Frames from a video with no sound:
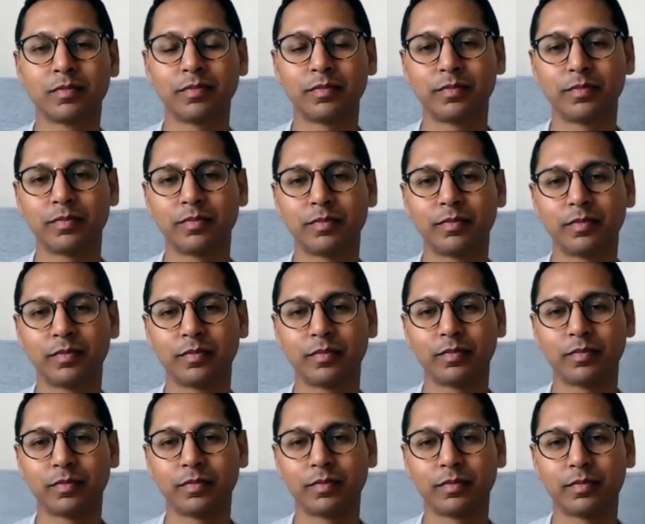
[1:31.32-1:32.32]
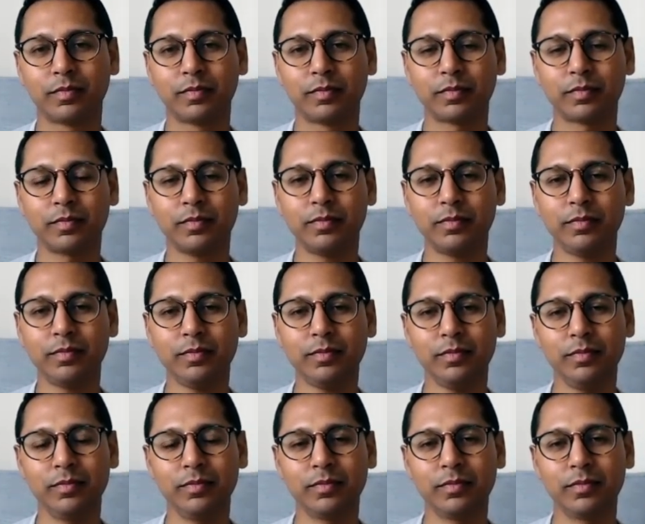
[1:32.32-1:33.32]

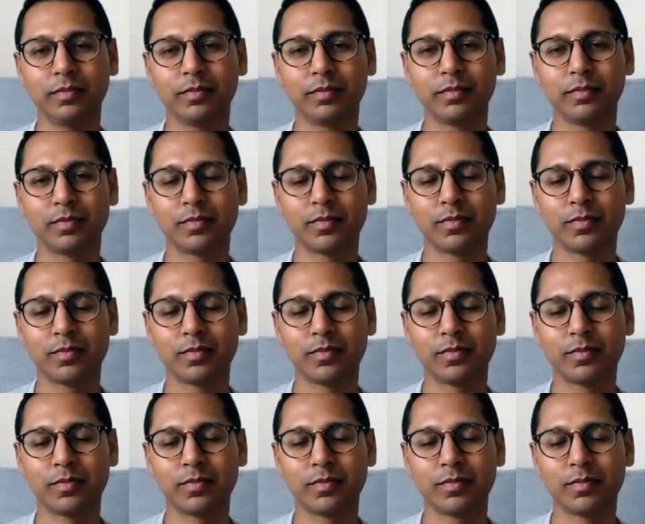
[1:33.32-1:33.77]
Nothing is said.